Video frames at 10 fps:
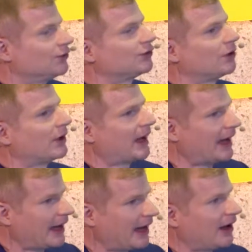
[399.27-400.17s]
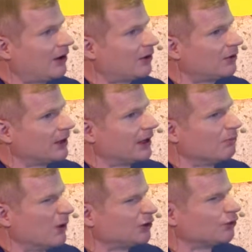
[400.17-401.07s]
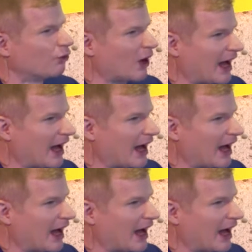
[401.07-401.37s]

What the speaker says: So how much